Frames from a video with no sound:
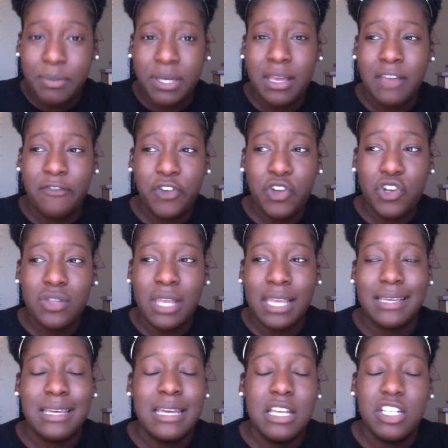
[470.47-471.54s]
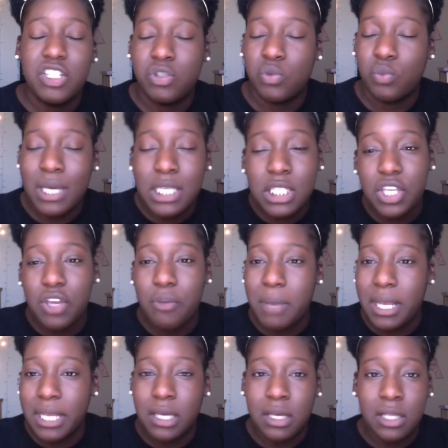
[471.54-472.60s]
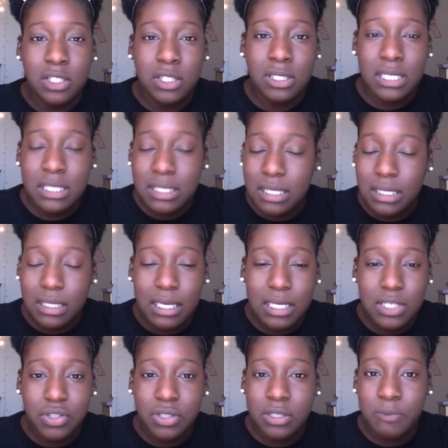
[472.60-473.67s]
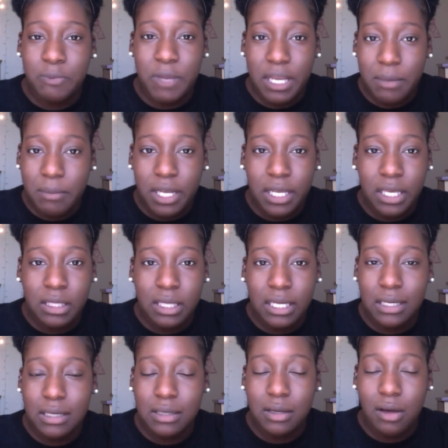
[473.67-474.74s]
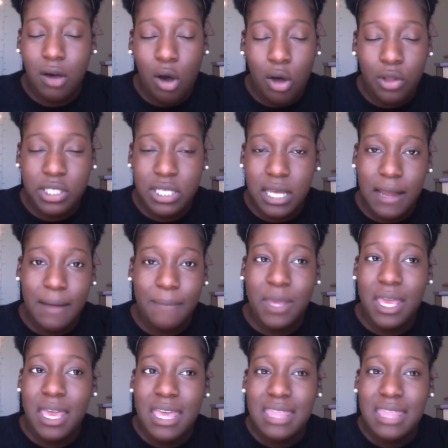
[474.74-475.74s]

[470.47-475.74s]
But if you're just wasting your money consistently, just spending money all the time,